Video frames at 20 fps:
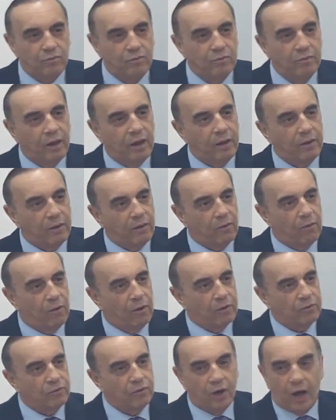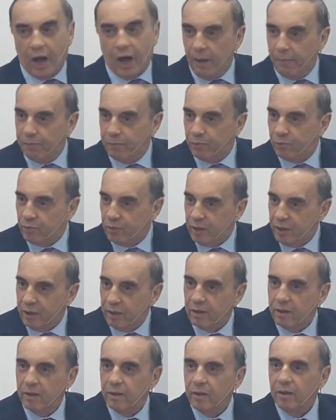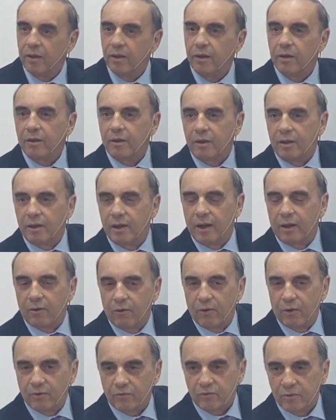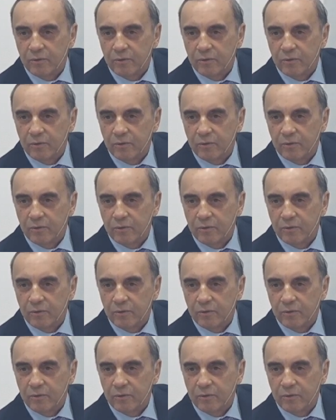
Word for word: How can this thing? And fast.